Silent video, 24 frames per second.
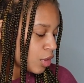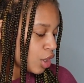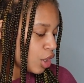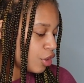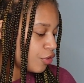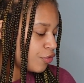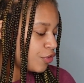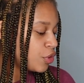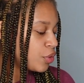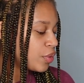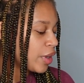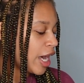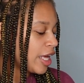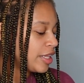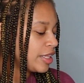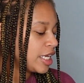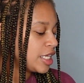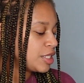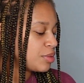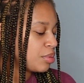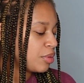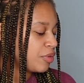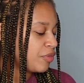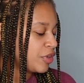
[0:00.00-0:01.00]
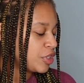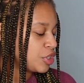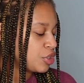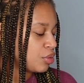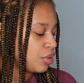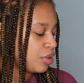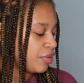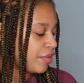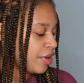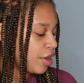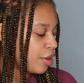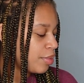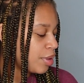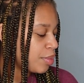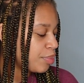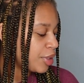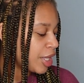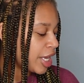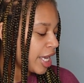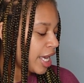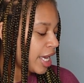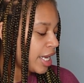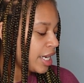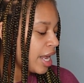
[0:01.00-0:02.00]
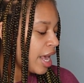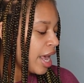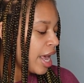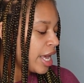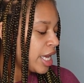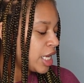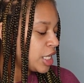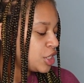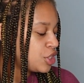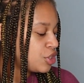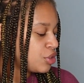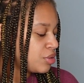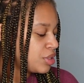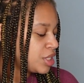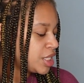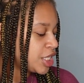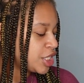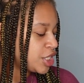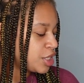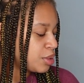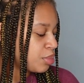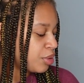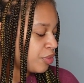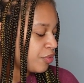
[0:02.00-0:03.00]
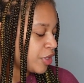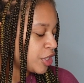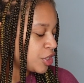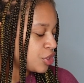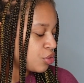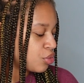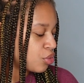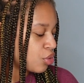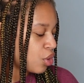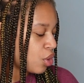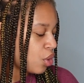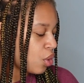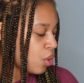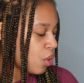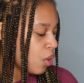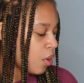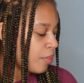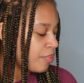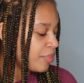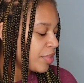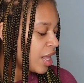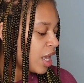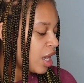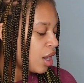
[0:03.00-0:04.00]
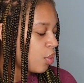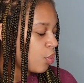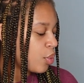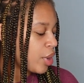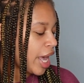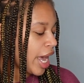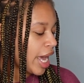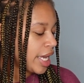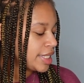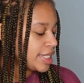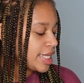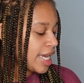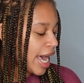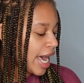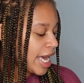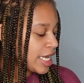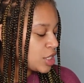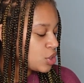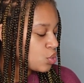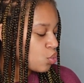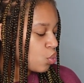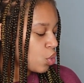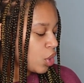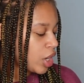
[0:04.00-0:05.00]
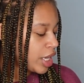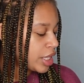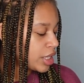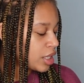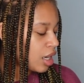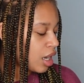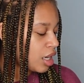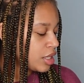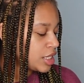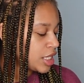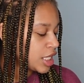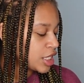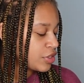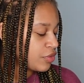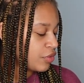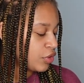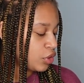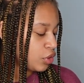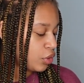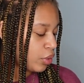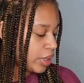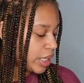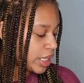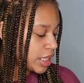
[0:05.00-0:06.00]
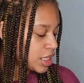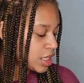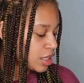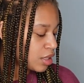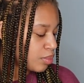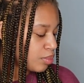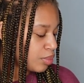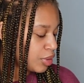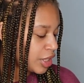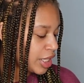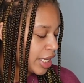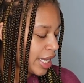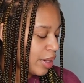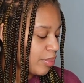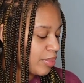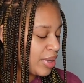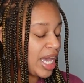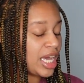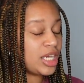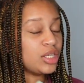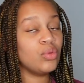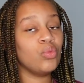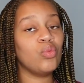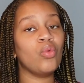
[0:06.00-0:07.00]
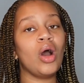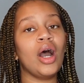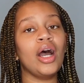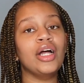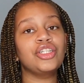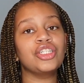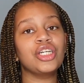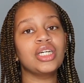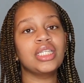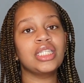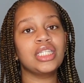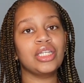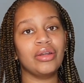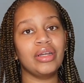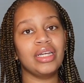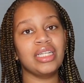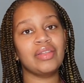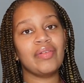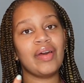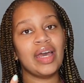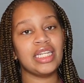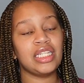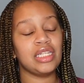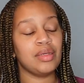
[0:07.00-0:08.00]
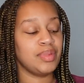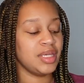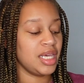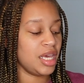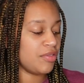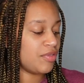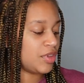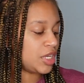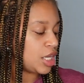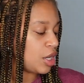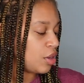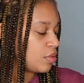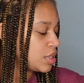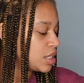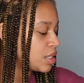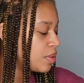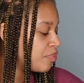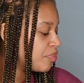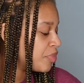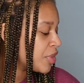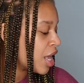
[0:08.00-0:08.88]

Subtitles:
Review guidelines, professional development plan, student teaching professional goal. We had task 1, context for learning to complete, and we had to watch a series of edTPA videos.